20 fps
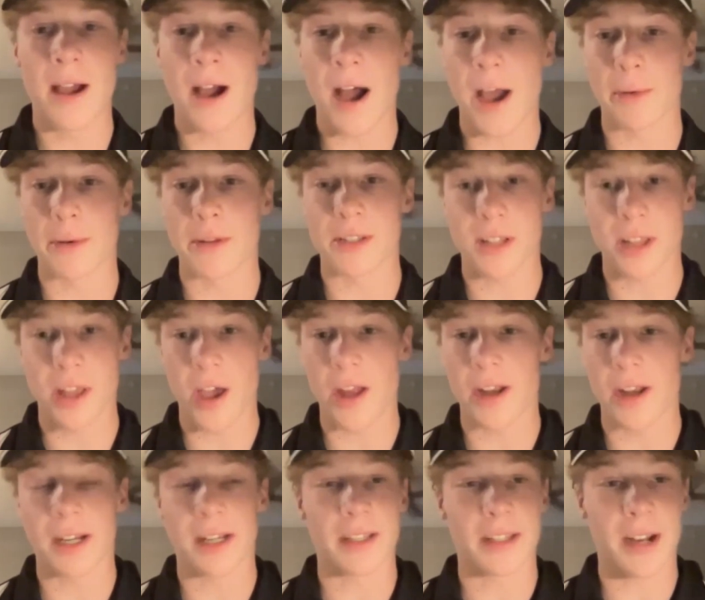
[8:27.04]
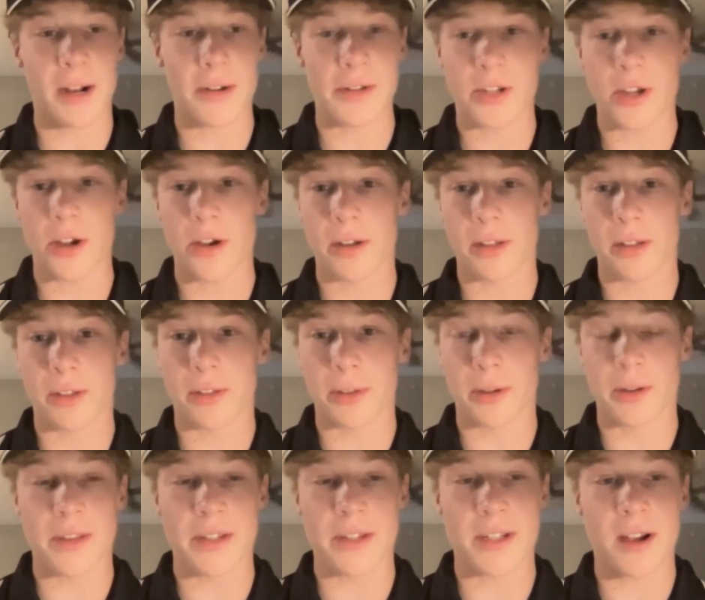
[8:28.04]
I was learning and that I was going through
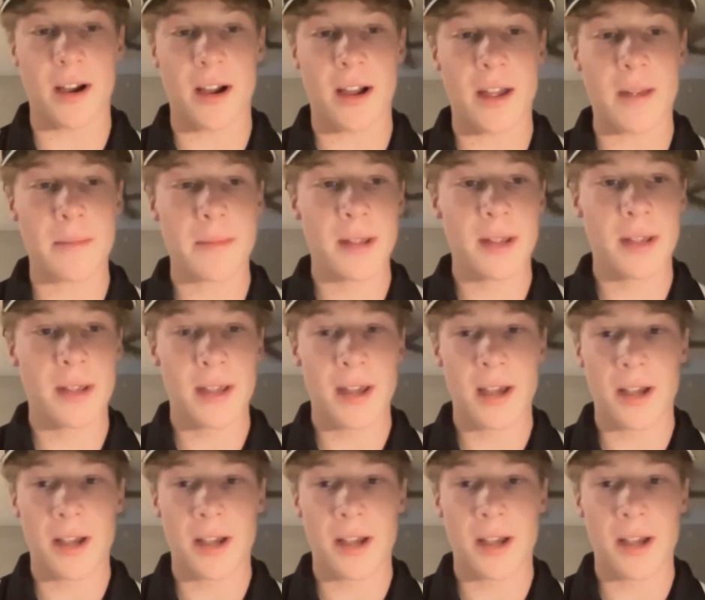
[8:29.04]
at the time,